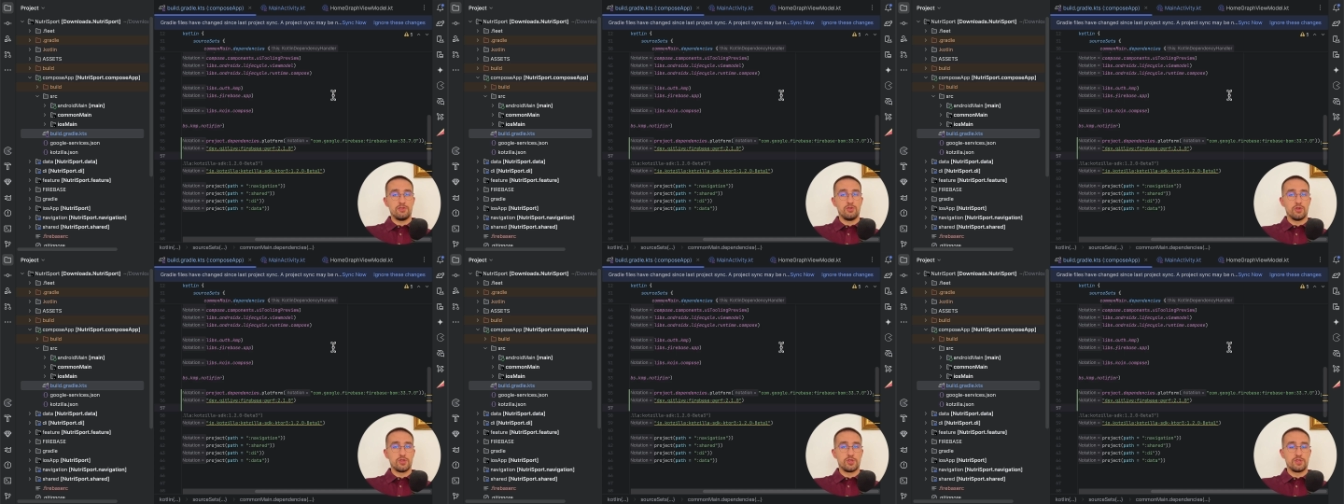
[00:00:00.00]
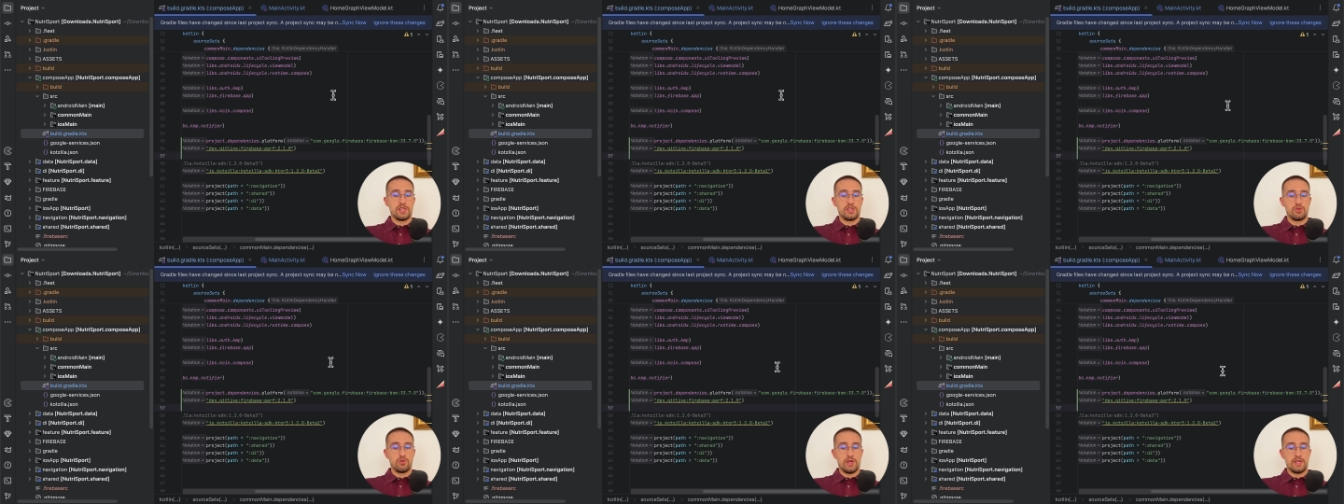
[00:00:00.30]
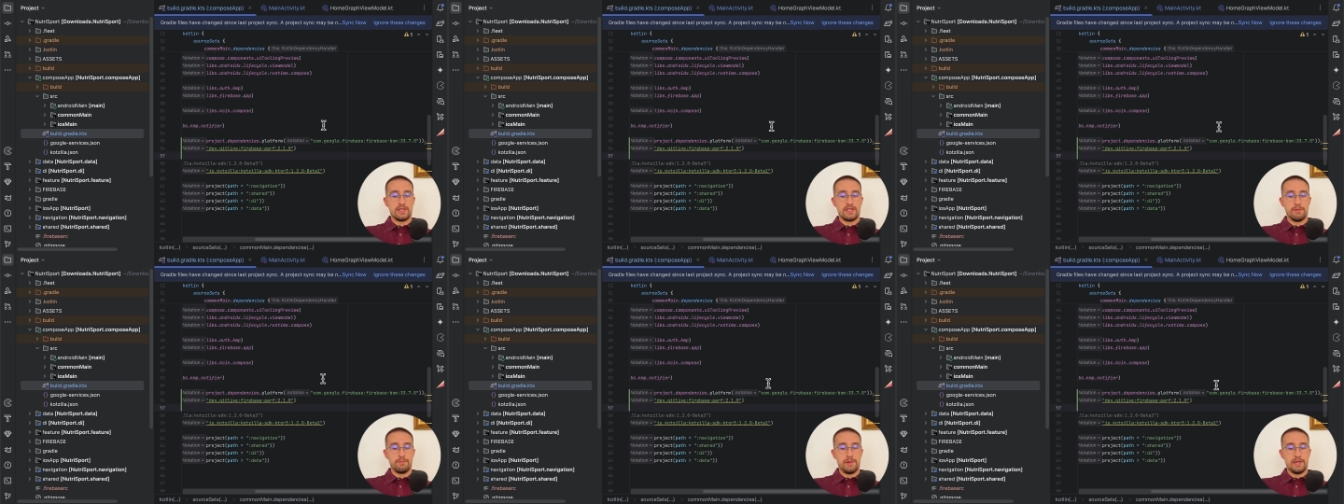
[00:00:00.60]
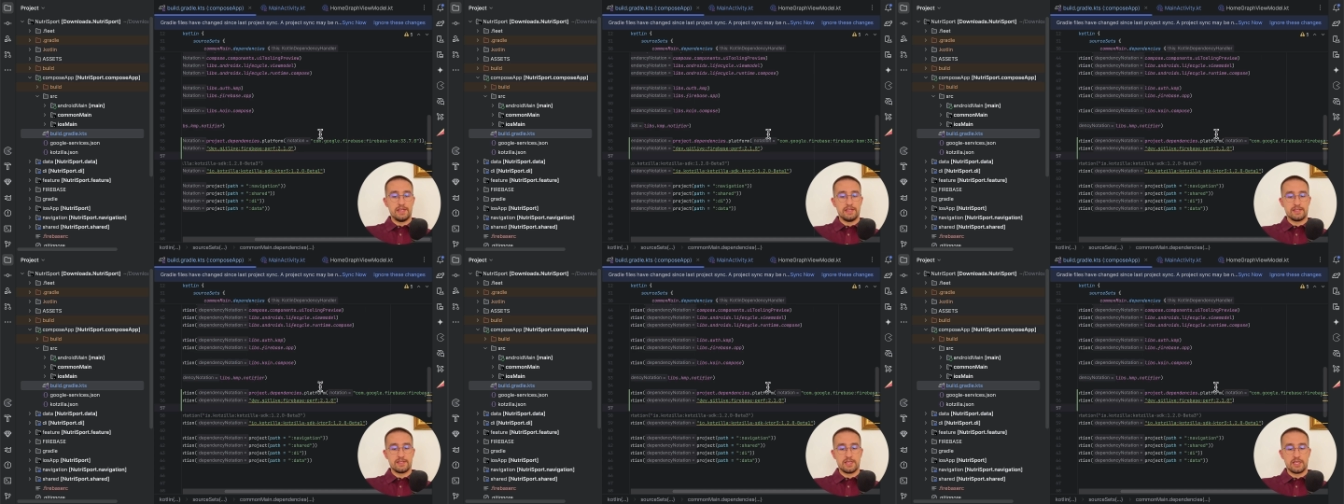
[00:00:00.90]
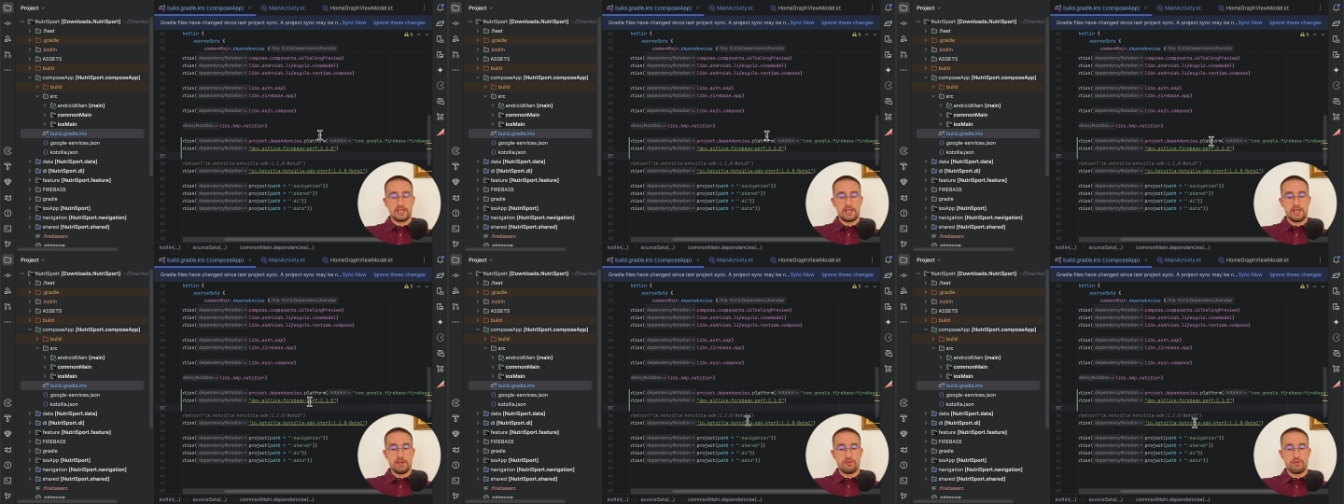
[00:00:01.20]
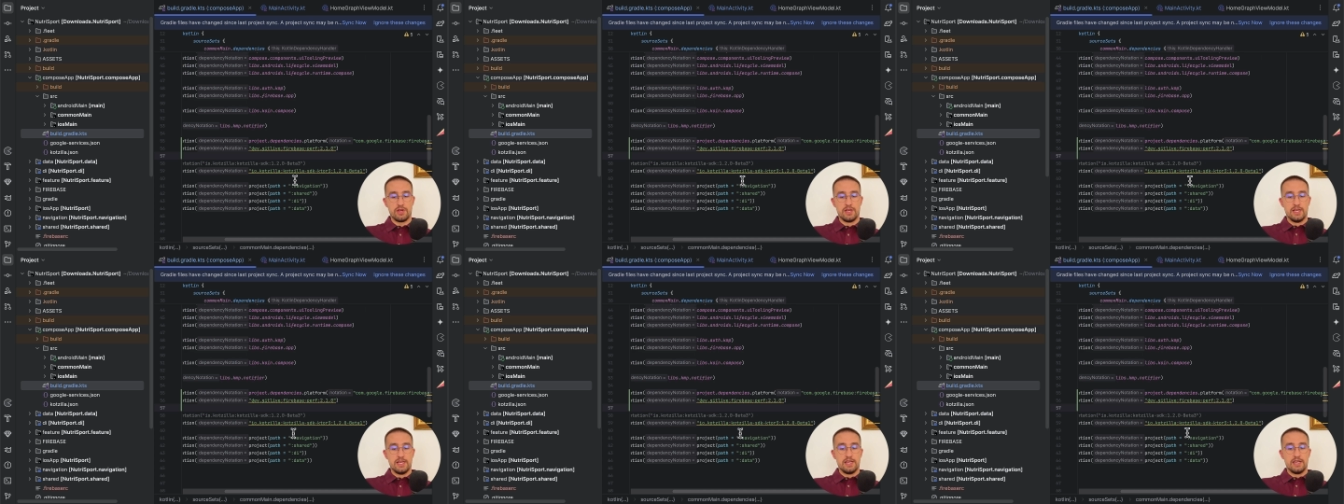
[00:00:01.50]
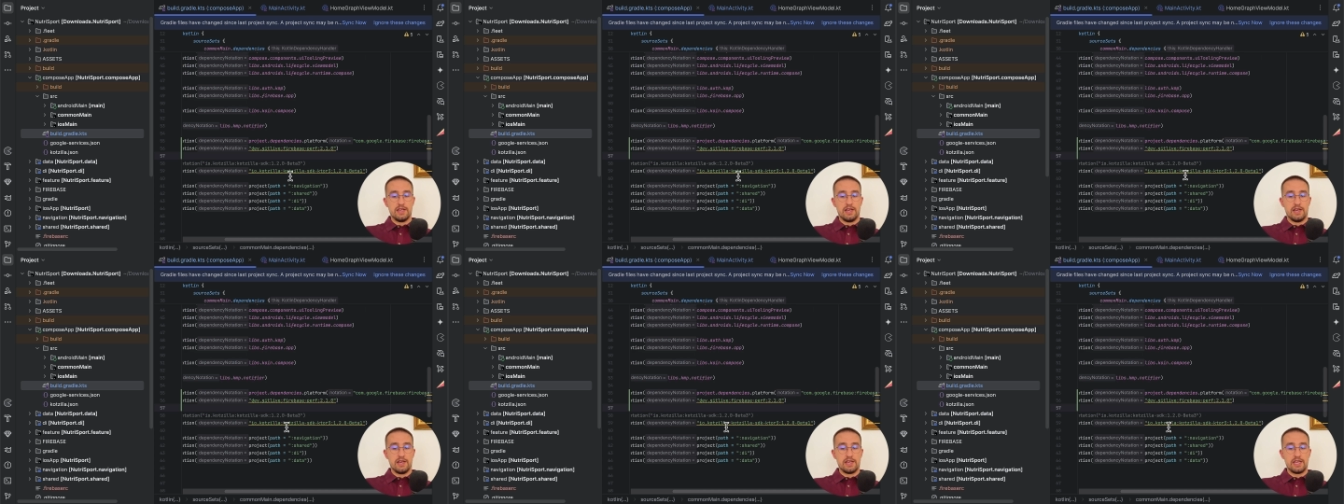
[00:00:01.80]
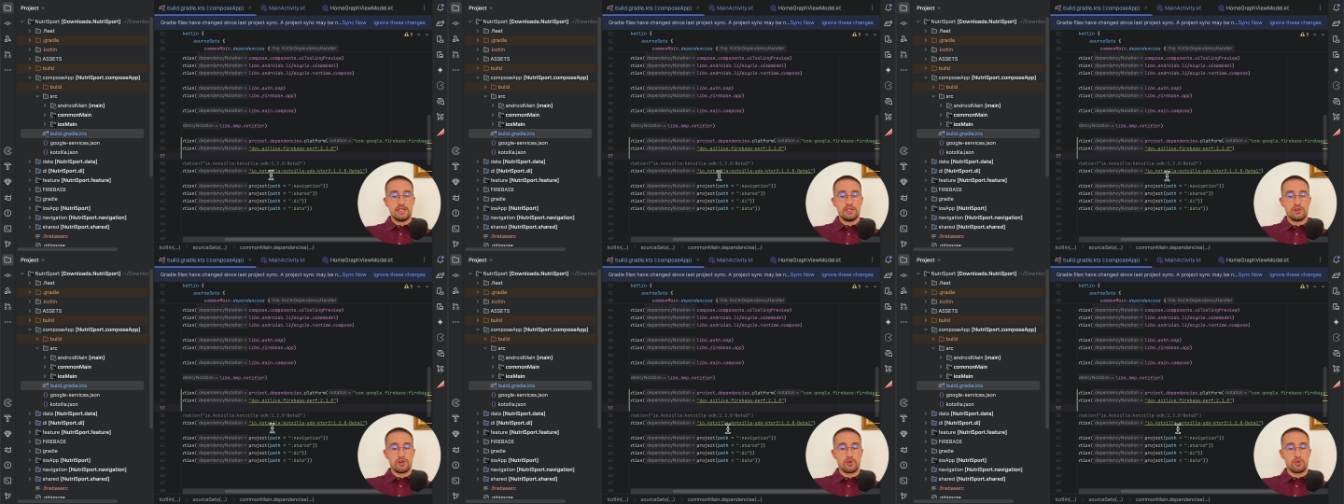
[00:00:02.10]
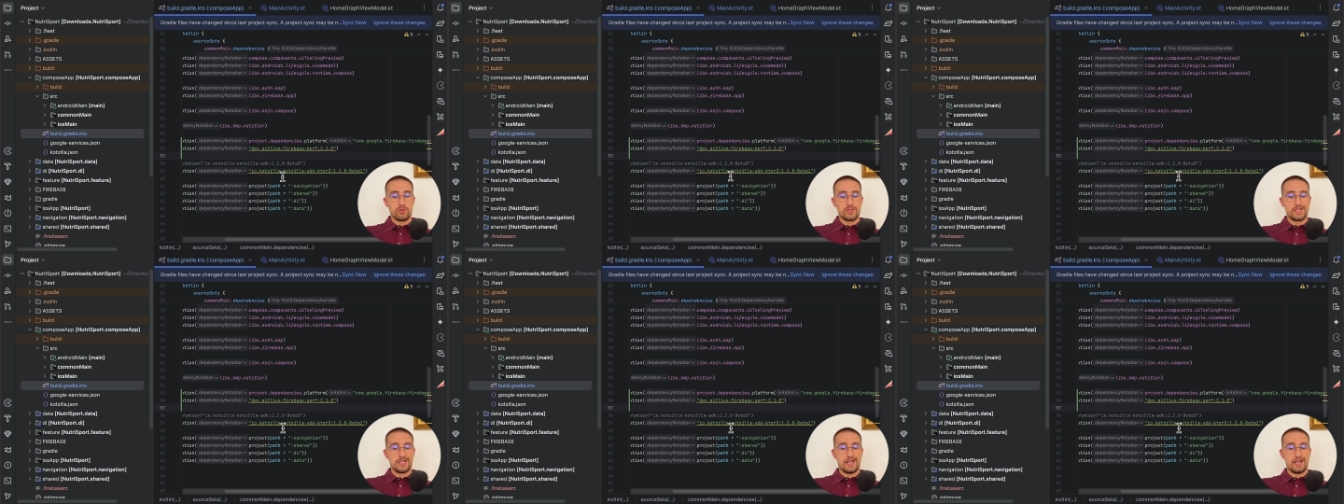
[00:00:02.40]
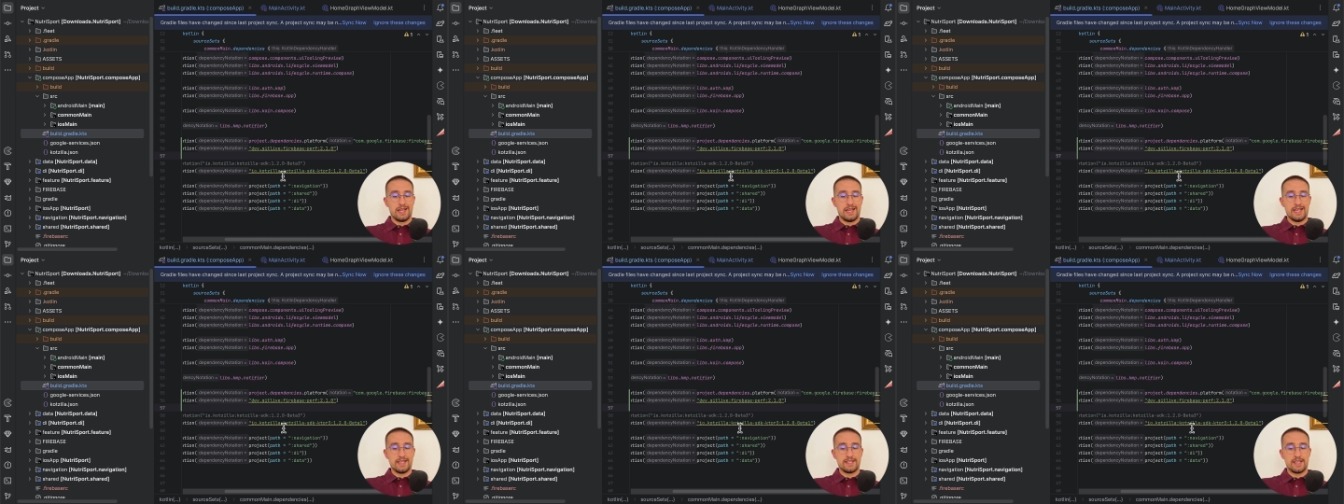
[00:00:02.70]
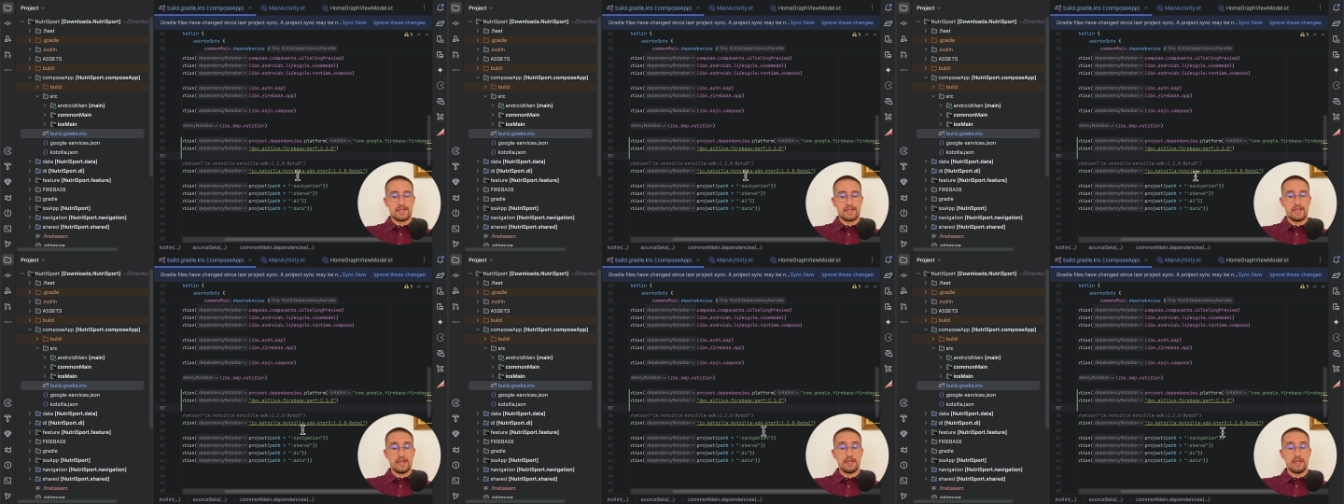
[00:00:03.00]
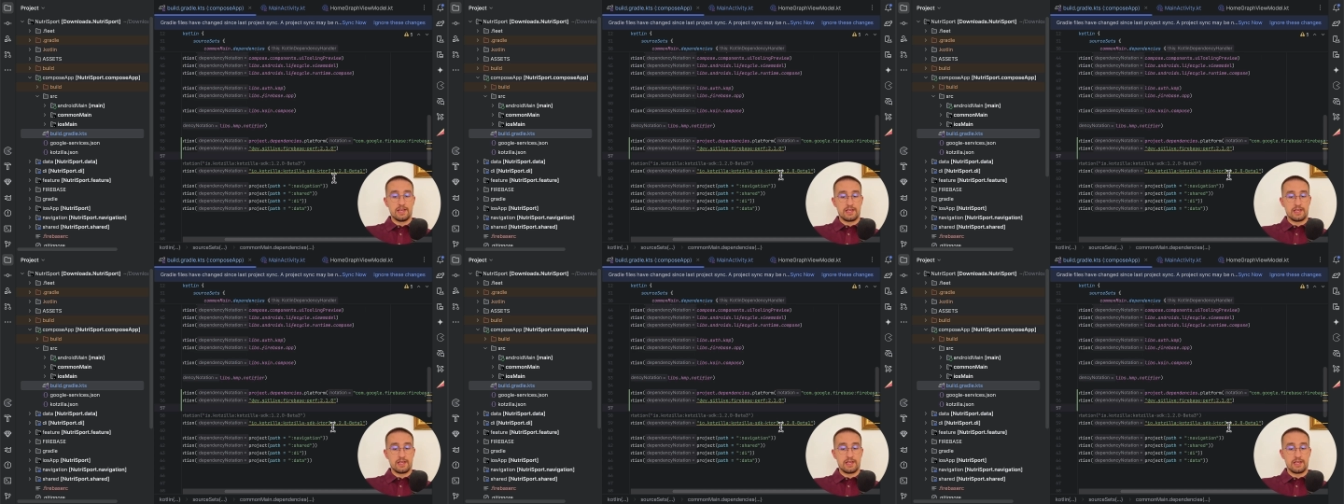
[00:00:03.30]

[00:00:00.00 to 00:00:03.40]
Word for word: you also need to add dependency here, either Kotzilla SDK